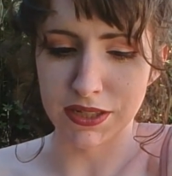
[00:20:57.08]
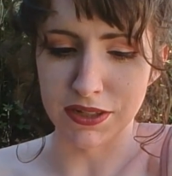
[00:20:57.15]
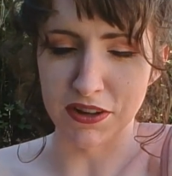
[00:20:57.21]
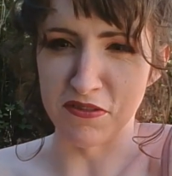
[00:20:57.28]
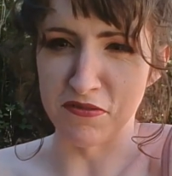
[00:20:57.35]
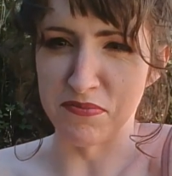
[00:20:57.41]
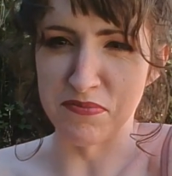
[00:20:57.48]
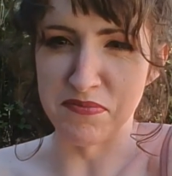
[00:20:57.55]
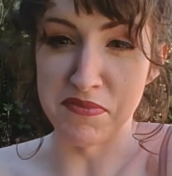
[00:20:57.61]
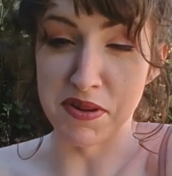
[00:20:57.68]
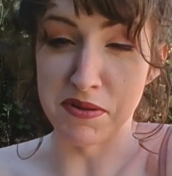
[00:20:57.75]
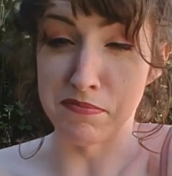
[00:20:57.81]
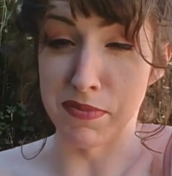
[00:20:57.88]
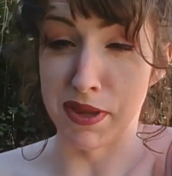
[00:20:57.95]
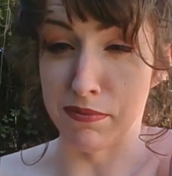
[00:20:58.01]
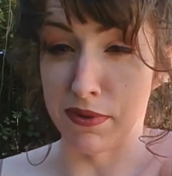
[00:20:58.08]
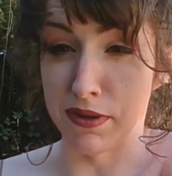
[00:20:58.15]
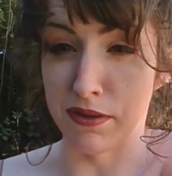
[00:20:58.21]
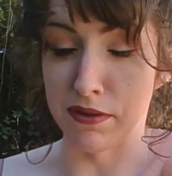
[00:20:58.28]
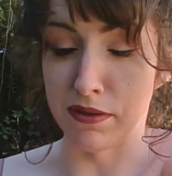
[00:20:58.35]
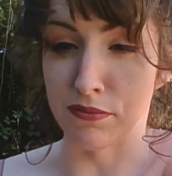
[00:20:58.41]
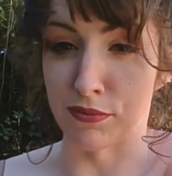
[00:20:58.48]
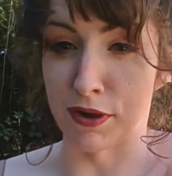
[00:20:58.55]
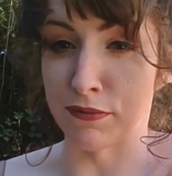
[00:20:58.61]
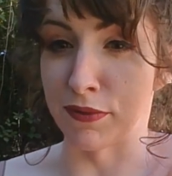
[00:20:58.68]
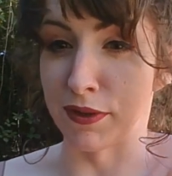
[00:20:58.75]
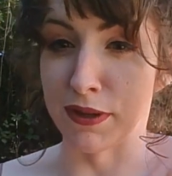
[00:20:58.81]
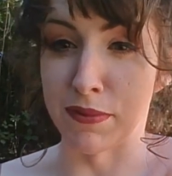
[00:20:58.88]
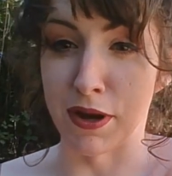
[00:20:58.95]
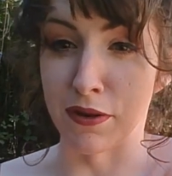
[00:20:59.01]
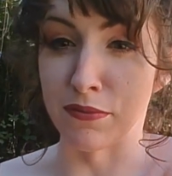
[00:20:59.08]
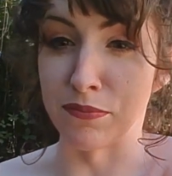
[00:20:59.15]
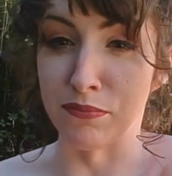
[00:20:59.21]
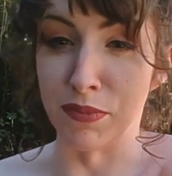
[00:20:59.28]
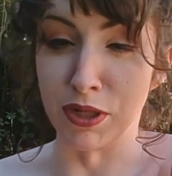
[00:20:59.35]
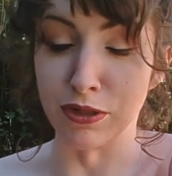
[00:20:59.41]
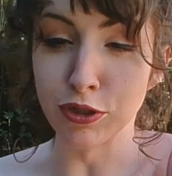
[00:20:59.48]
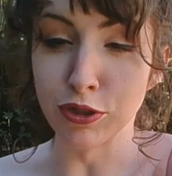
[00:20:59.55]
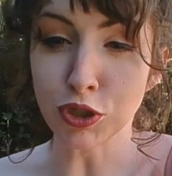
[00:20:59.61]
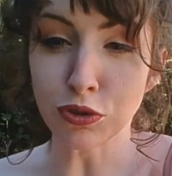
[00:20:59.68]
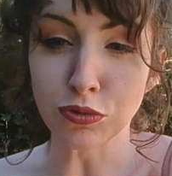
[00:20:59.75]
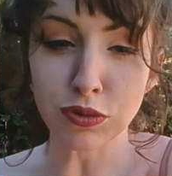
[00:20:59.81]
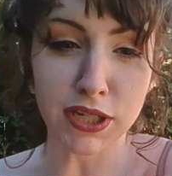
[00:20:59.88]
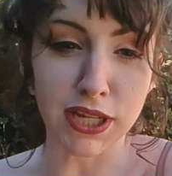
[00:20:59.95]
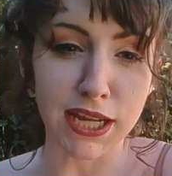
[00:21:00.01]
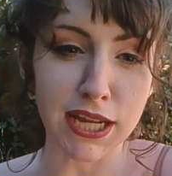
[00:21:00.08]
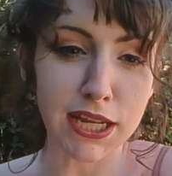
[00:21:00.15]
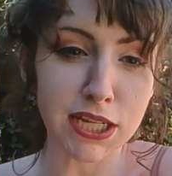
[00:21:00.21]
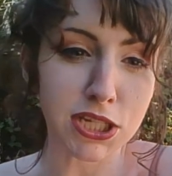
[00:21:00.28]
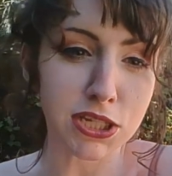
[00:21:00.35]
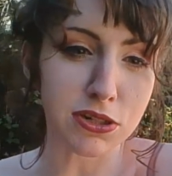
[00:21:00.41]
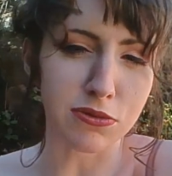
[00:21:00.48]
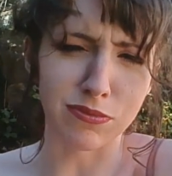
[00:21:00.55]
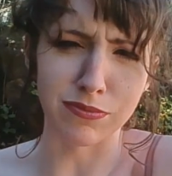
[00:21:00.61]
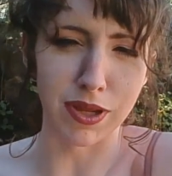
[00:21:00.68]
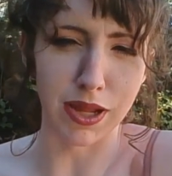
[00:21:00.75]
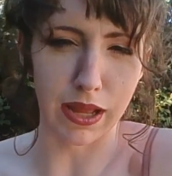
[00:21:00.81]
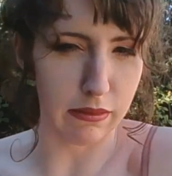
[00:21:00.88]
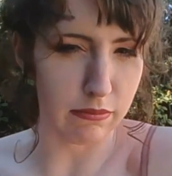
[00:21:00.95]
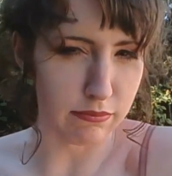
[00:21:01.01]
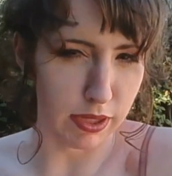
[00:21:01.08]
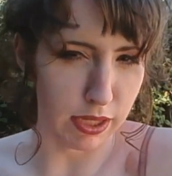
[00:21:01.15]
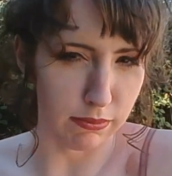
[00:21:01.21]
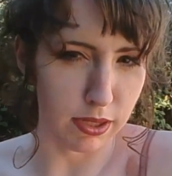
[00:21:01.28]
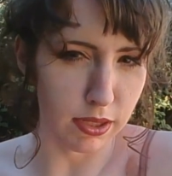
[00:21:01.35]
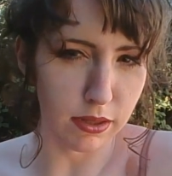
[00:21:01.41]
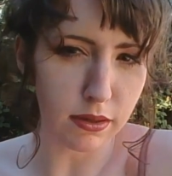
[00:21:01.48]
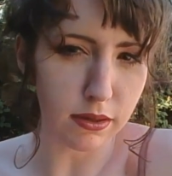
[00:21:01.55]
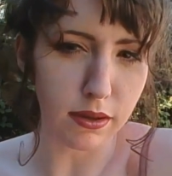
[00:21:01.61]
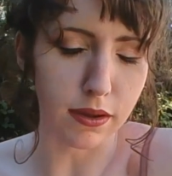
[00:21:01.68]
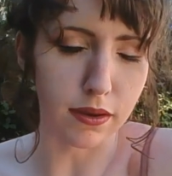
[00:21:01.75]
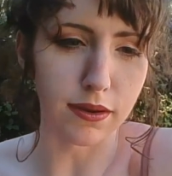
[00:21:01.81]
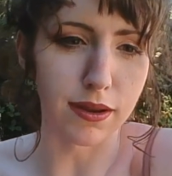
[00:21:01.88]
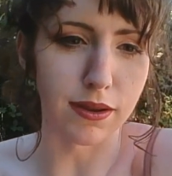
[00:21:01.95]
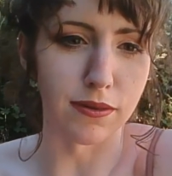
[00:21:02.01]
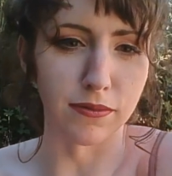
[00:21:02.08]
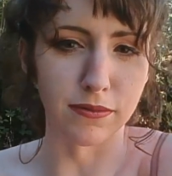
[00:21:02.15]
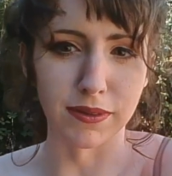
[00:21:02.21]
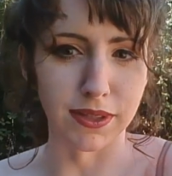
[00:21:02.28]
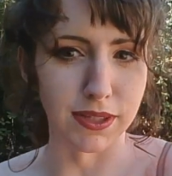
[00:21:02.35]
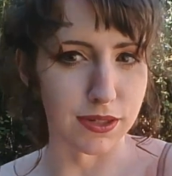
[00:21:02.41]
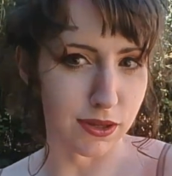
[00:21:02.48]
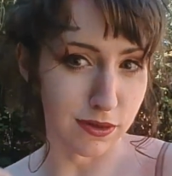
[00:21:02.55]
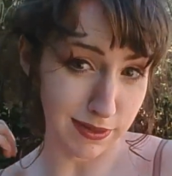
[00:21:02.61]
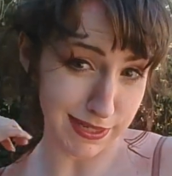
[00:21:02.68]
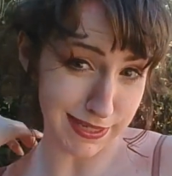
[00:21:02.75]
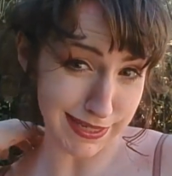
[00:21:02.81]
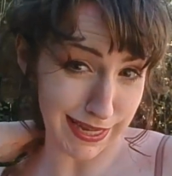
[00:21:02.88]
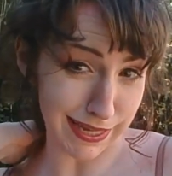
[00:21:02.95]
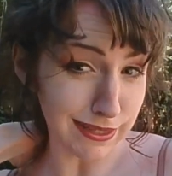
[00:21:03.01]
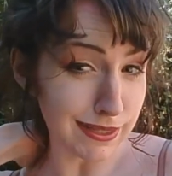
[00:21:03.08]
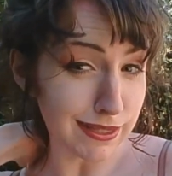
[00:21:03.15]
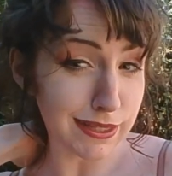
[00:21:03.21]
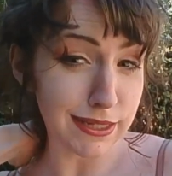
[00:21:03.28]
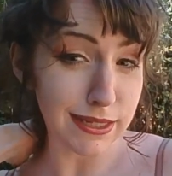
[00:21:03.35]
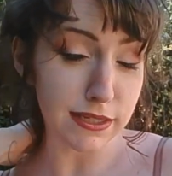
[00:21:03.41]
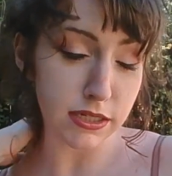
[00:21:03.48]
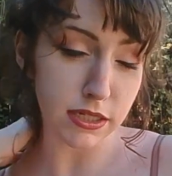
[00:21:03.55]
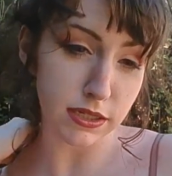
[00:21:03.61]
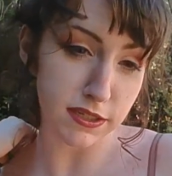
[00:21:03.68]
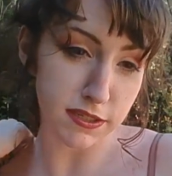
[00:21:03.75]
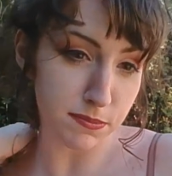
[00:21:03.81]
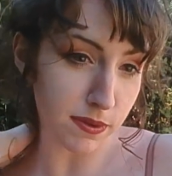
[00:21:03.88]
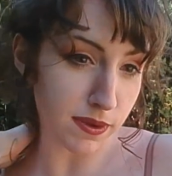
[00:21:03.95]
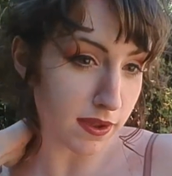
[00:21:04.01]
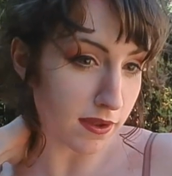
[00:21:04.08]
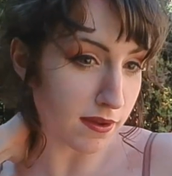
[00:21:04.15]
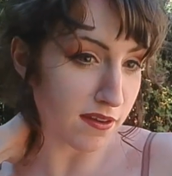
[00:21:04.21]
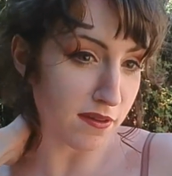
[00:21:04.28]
of maybe roughly about middle school age, maybe, I don't really know exactly the details, but